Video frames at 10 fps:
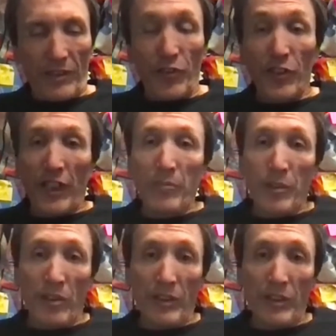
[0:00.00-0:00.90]
GI
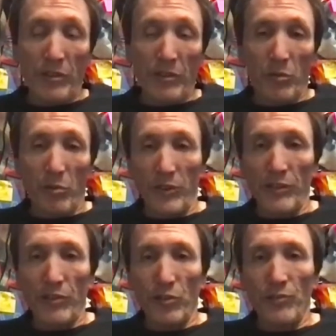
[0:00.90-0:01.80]
Bill. He was in World War
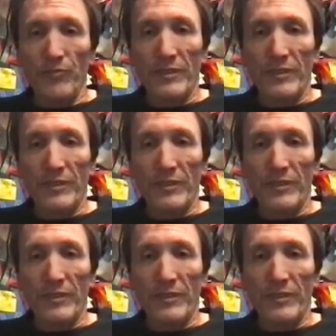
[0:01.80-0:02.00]
II.